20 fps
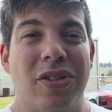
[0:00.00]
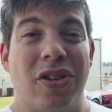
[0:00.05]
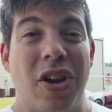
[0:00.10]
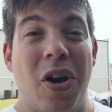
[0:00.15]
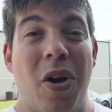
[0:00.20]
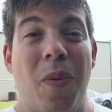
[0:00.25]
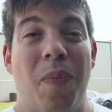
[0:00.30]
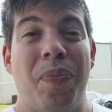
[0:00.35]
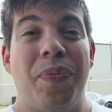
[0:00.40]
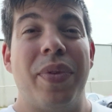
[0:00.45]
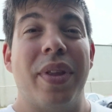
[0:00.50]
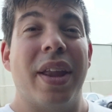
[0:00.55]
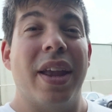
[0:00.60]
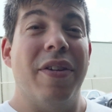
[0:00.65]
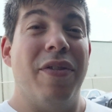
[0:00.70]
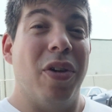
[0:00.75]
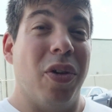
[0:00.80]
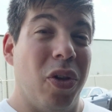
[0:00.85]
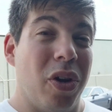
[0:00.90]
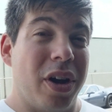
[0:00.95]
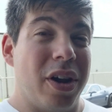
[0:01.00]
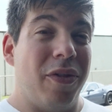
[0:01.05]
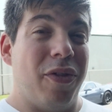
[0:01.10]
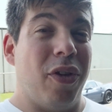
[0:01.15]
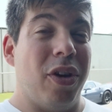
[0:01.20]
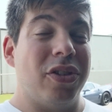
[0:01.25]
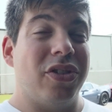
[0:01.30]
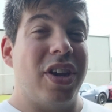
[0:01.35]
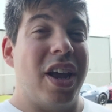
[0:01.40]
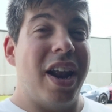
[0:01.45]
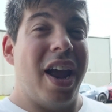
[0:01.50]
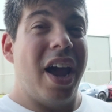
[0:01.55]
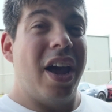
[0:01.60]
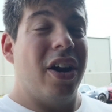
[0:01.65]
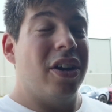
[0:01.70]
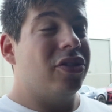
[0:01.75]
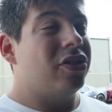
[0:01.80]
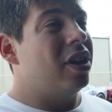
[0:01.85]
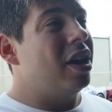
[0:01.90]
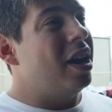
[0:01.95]
So if you're looking for a set of
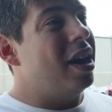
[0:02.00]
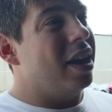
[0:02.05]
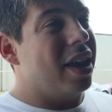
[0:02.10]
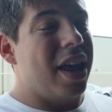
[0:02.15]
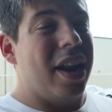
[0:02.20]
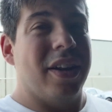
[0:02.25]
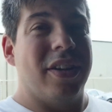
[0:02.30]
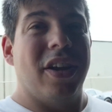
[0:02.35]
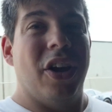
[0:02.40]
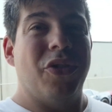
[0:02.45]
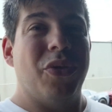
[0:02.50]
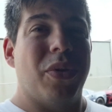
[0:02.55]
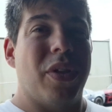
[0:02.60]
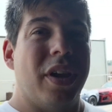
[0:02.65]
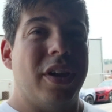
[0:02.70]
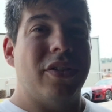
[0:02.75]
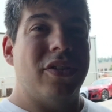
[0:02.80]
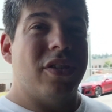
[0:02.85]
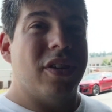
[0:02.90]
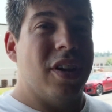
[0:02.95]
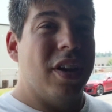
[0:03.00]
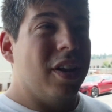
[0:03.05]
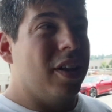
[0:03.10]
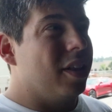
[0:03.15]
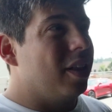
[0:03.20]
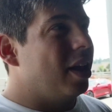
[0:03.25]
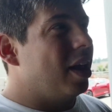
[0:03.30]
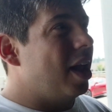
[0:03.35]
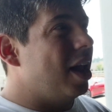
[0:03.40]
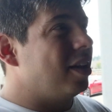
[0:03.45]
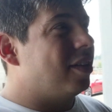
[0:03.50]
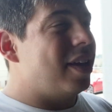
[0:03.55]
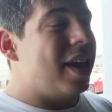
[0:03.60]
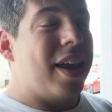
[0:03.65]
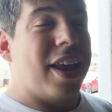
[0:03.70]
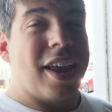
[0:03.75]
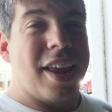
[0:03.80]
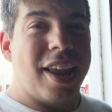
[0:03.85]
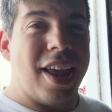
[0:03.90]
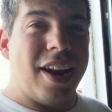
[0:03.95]
headers, get in touch with us.
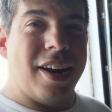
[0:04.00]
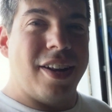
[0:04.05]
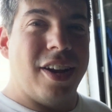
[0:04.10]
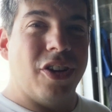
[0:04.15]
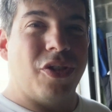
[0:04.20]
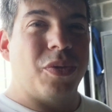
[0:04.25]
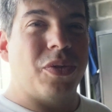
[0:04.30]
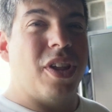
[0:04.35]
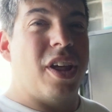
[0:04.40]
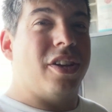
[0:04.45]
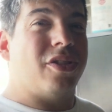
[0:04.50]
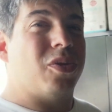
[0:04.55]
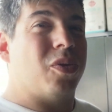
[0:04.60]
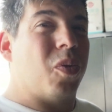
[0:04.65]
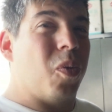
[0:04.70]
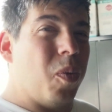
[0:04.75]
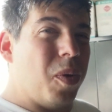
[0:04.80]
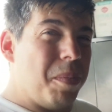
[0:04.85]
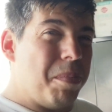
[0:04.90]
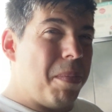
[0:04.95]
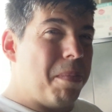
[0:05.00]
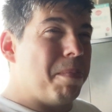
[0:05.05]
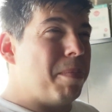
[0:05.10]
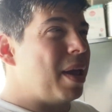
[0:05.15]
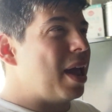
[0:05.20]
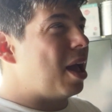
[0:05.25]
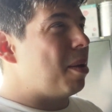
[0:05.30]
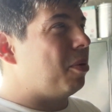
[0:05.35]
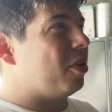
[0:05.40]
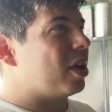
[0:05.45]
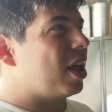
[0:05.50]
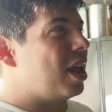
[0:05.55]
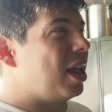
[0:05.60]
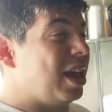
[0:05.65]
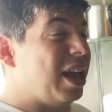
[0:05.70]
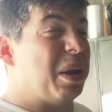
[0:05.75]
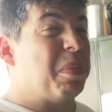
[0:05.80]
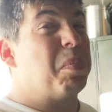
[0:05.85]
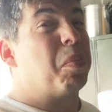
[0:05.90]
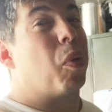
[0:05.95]
Intake, get in touch with us. We'd be able to
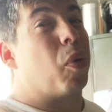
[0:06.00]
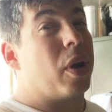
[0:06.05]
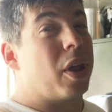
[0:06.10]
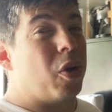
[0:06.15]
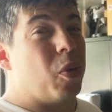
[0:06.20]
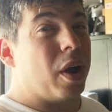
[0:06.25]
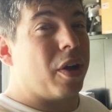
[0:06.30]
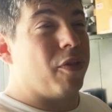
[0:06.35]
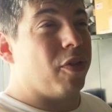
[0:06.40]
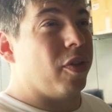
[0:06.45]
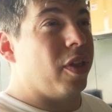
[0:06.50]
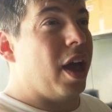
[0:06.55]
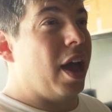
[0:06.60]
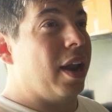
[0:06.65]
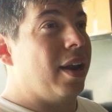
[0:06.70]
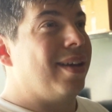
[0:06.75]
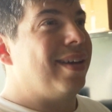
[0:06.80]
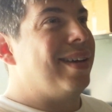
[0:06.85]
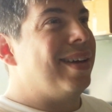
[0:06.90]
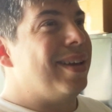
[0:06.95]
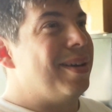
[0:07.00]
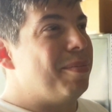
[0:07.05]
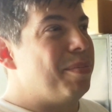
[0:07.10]
get you in pretty quick for that.